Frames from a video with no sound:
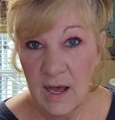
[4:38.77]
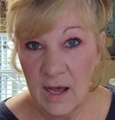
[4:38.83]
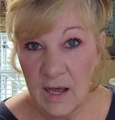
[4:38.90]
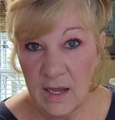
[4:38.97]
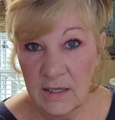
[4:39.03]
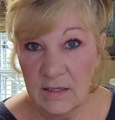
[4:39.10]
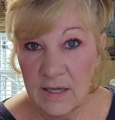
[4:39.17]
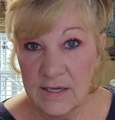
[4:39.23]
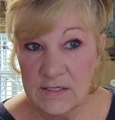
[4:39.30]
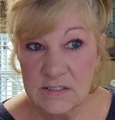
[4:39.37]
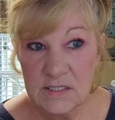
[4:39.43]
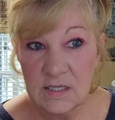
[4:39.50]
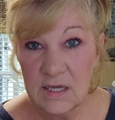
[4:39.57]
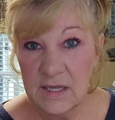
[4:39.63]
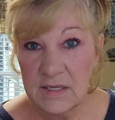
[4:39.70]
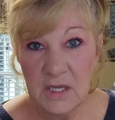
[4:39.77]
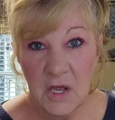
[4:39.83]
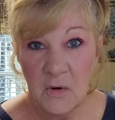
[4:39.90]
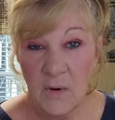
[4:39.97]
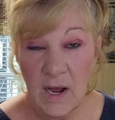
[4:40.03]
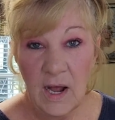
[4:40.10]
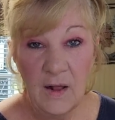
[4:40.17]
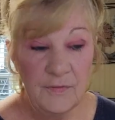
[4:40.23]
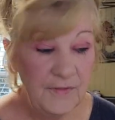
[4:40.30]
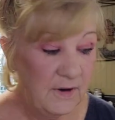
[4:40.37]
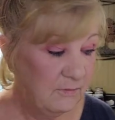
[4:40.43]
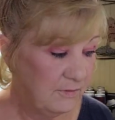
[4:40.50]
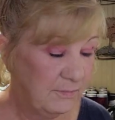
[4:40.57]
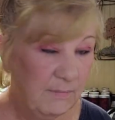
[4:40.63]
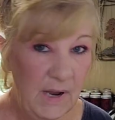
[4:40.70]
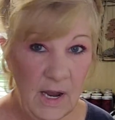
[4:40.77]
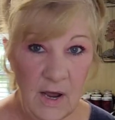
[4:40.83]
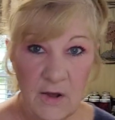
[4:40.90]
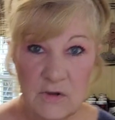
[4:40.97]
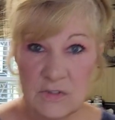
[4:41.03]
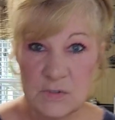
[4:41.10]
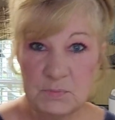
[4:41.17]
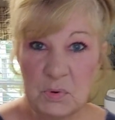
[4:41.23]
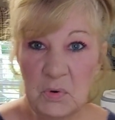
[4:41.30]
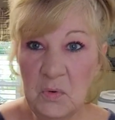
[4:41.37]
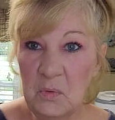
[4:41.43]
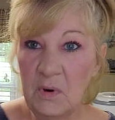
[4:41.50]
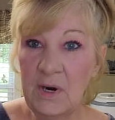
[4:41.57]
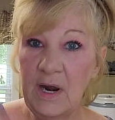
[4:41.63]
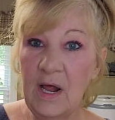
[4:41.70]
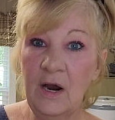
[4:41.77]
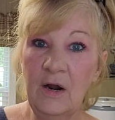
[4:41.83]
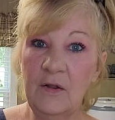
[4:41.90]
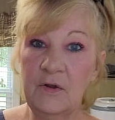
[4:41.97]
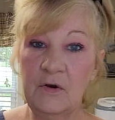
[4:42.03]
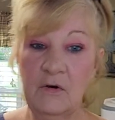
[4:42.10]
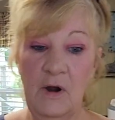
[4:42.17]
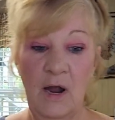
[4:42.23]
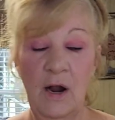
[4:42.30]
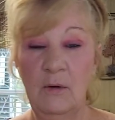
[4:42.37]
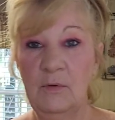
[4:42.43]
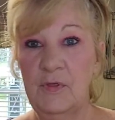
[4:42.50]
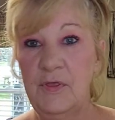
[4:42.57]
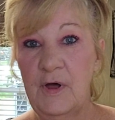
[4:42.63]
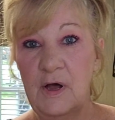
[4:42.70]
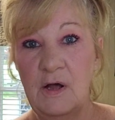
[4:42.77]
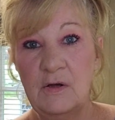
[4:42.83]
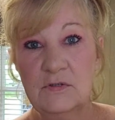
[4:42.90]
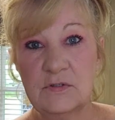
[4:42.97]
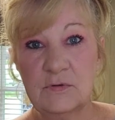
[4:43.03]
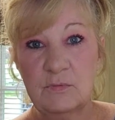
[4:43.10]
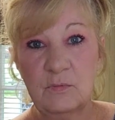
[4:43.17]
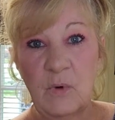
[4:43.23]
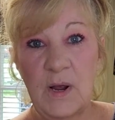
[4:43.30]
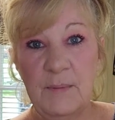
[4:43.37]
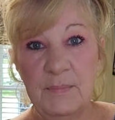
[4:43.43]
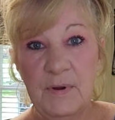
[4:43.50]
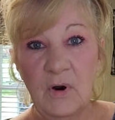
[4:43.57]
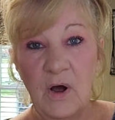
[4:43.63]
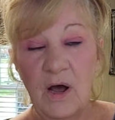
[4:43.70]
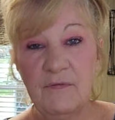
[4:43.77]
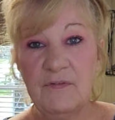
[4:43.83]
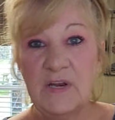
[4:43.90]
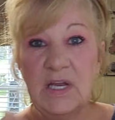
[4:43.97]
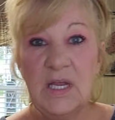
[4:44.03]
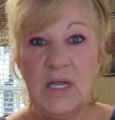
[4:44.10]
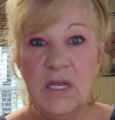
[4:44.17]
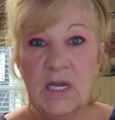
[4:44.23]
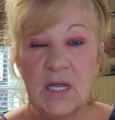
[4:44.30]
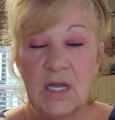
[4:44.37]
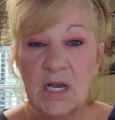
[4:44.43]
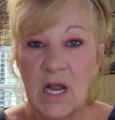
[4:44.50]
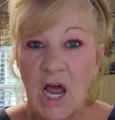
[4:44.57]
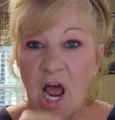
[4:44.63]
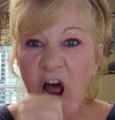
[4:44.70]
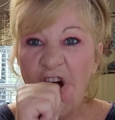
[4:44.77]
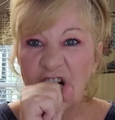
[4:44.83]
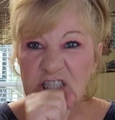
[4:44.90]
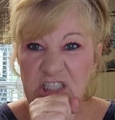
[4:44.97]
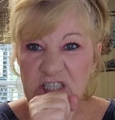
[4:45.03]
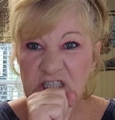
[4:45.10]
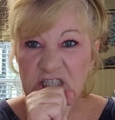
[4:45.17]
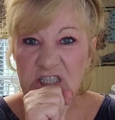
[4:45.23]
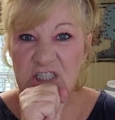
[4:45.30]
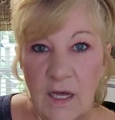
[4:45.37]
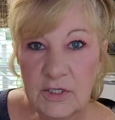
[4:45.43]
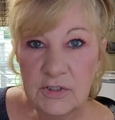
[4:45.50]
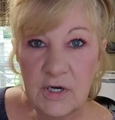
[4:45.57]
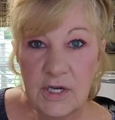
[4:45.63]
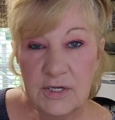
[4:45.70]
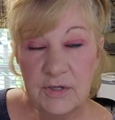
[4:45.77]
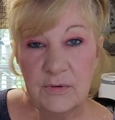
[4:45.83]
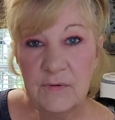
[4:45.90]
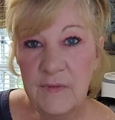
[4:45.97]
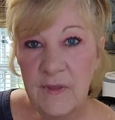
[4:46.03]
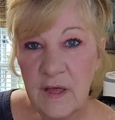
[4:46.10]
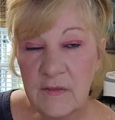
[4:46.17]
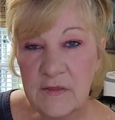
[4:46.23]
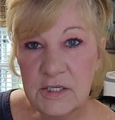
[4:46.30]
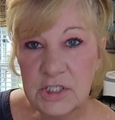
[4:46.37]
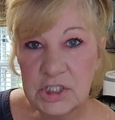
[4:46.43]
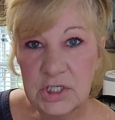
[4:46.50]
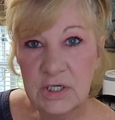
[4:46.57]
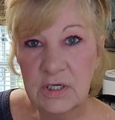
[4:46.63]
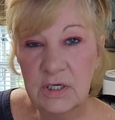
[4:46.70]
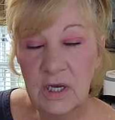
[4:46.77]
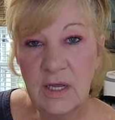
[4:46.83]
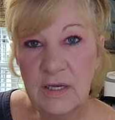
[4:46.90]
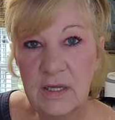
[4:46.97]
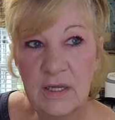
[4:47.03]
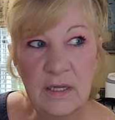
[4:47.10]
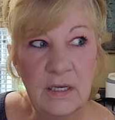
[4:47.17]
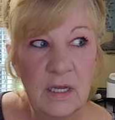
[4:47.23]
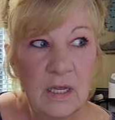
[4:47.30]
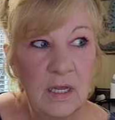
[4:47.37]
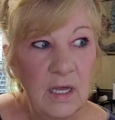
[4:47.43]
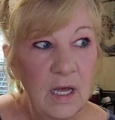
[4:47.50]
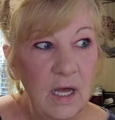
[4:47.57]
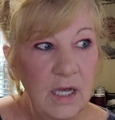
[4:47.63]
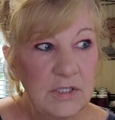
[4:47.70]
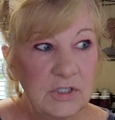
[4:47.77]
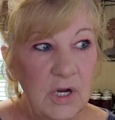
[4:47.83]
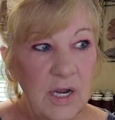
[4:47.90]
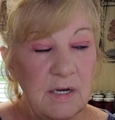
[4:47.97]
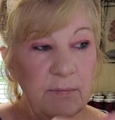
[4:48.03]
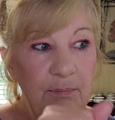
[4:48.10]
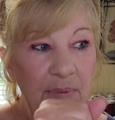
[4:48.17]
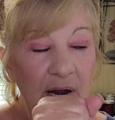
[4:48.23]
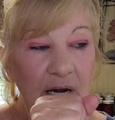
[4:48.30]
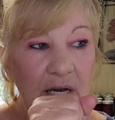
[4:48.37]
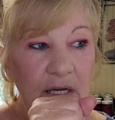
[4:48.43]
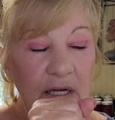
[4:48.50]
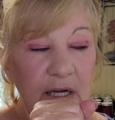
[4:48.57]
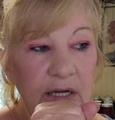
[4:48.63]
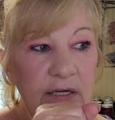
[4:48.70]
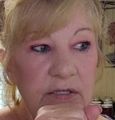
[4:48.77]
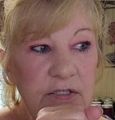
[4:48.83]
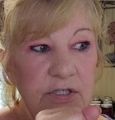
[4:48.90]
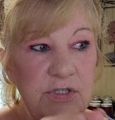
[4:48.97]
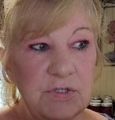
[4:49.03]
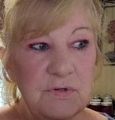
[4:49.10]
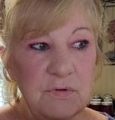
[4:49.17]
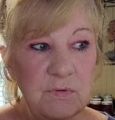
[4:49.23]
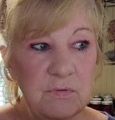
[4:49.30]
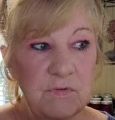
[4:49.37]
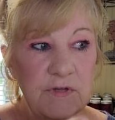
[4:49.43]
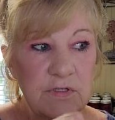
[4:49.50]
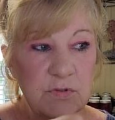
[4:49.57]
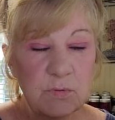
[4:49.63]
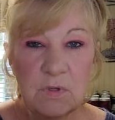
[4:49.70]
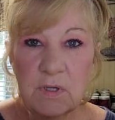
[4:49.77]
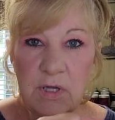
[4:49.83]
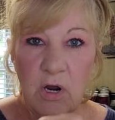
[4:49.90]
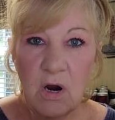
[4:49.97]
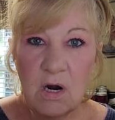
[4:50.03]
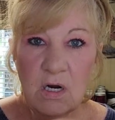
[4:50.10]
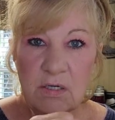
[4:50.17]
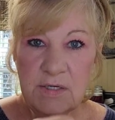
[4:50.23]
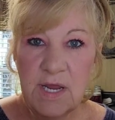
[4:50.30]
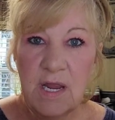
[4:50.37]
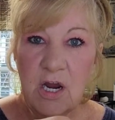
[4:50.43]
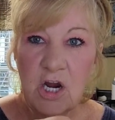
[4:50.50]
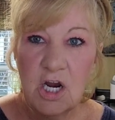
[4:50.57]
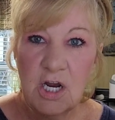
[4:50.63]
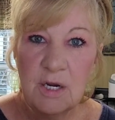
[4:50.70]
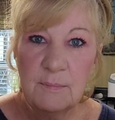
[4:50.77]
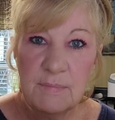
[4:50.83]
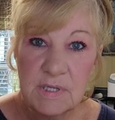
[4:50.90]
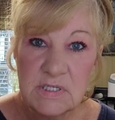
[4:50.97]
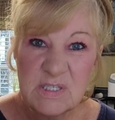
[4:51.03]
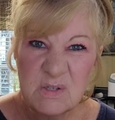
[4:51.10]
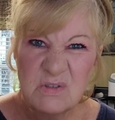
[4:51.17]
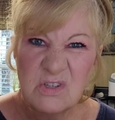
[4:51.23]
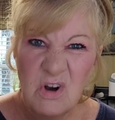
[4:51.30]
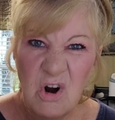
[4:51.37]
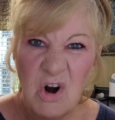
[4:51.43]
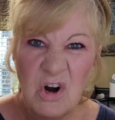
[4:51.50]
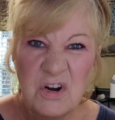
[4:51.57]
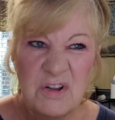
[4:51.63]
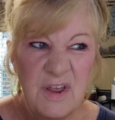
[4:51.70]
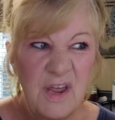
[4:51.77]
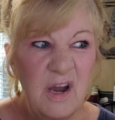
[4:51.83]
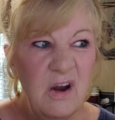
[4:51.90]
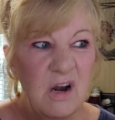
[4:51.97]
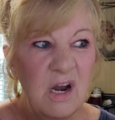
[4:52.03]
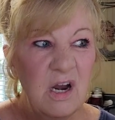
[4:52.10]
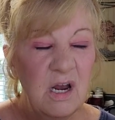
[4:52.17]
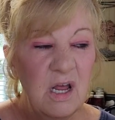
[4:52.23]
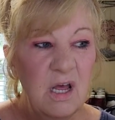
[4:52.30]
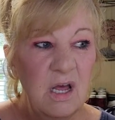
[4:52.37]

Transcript: I like to like go out there with my hose, pull one out of the ground with the hose, wipe it off and eat it. I tried doing that this year. I did. I tried biting into this really hard carrot, because it was a hard carrot,